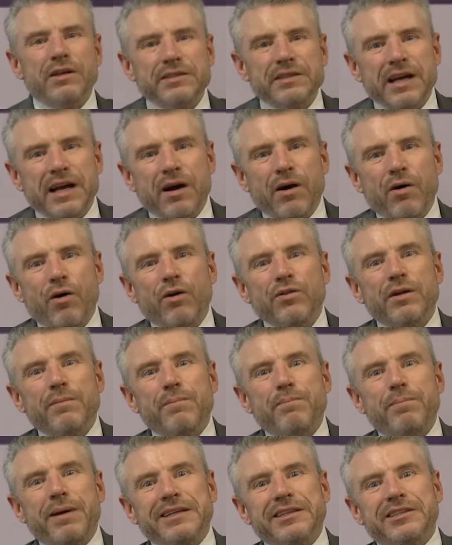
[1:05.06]
are now, on the
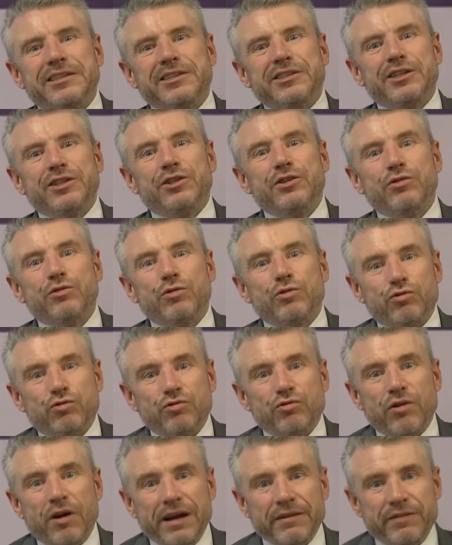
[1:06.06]
basis that you're not
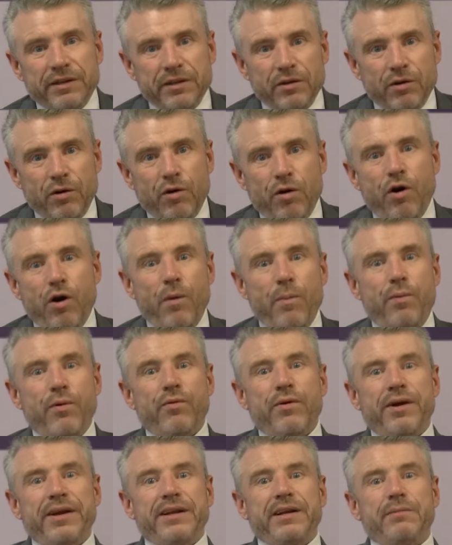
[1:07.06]
driving or
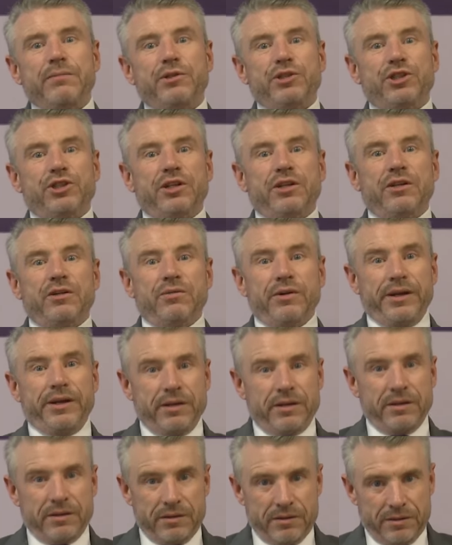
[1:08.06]
operating
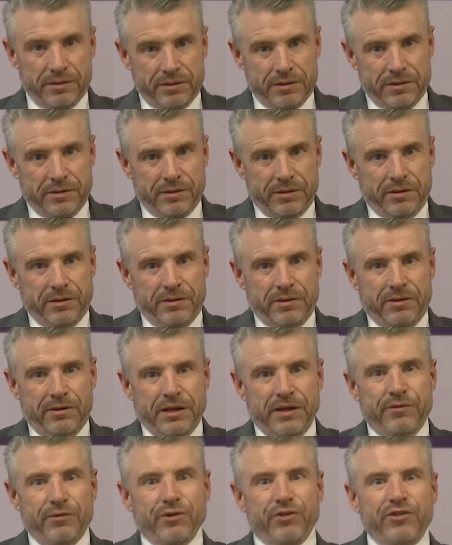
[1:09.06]
machinery,
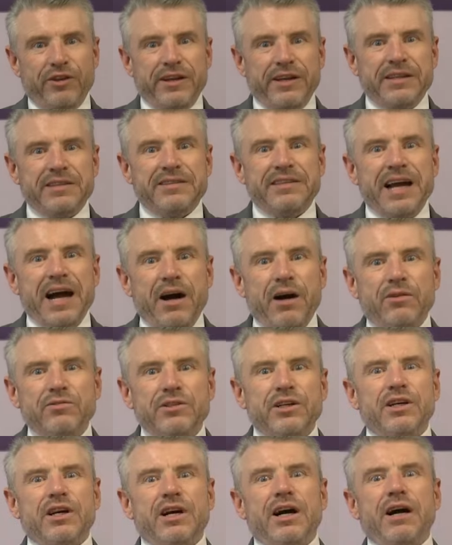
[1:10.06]
if you're sitting
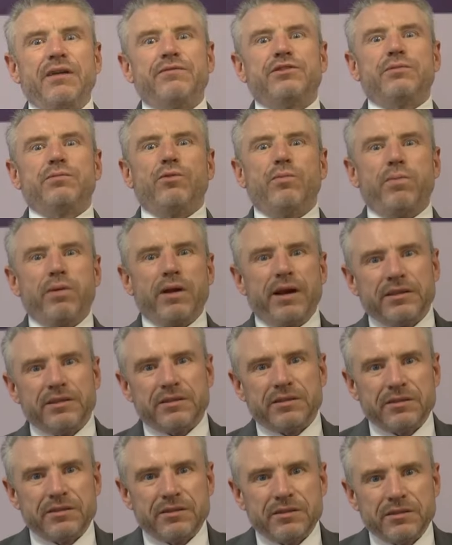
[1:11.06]
down in a comfortable
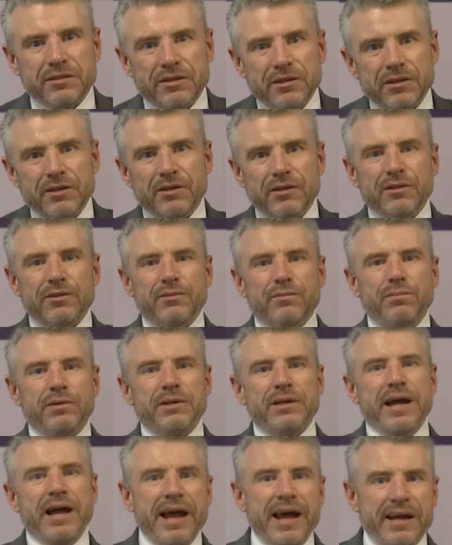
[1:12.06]
place,
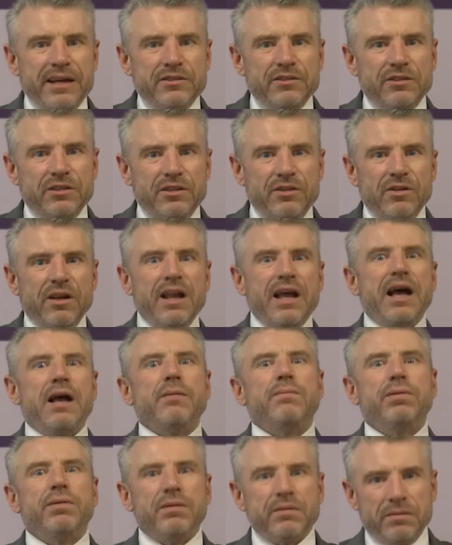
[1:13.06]
put your hands in your
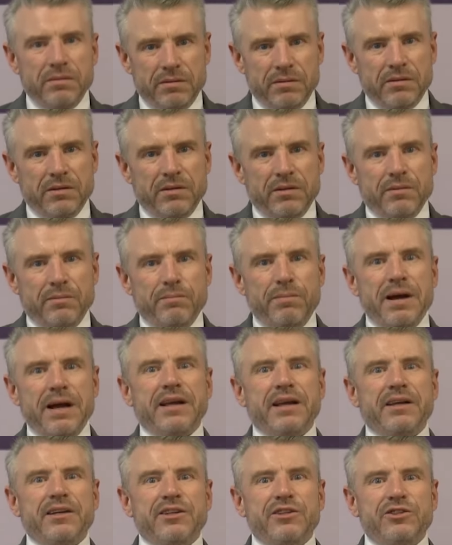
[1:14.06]
lap,
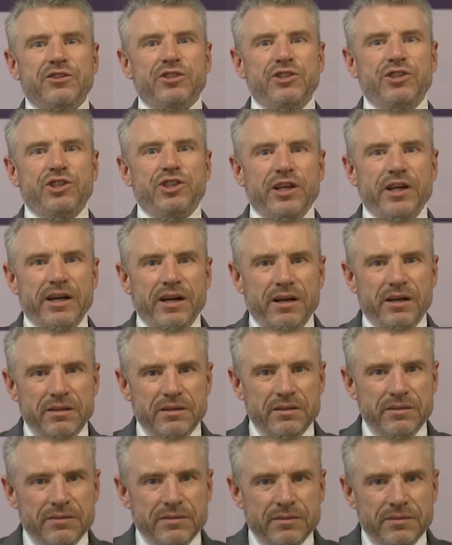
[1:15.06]
back against a chair,
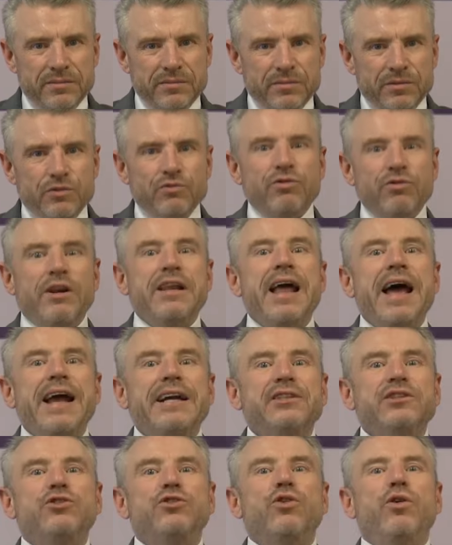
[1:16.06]

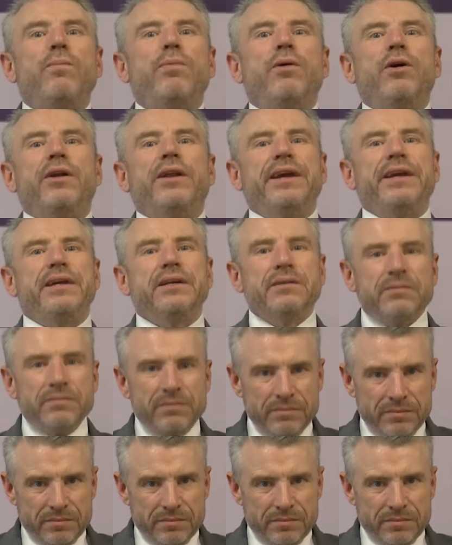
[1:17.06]
relax your body,